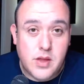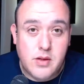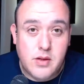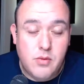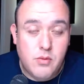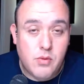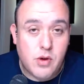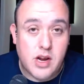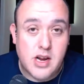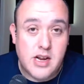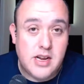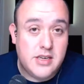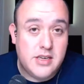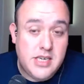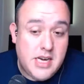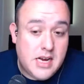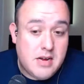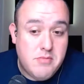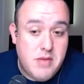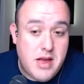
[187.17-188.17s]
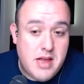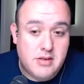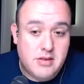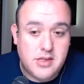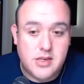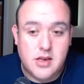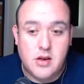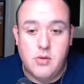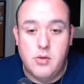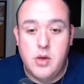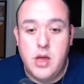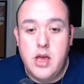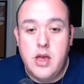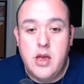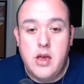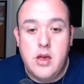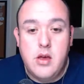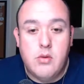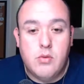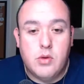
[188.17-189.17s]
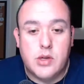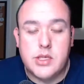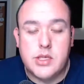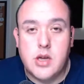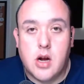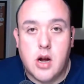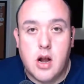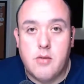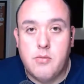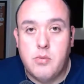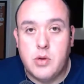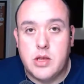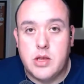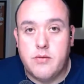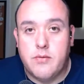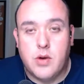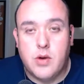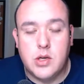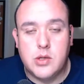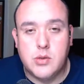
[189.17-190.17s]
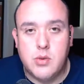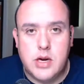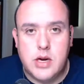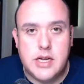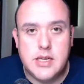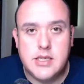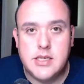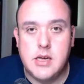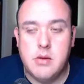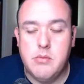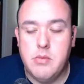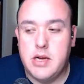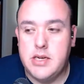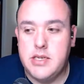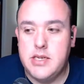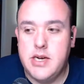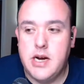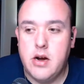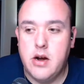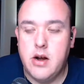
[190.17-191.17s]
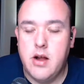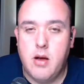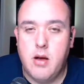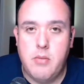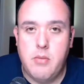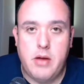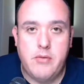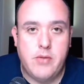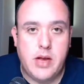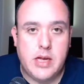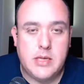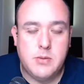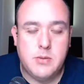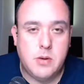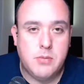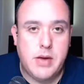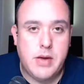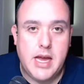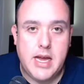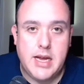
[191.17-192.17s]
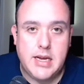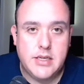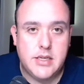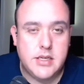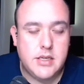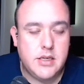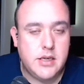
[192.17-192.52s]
we're gonna check them out. So we'll start off with the first one. It's something I shared on my Facebook page.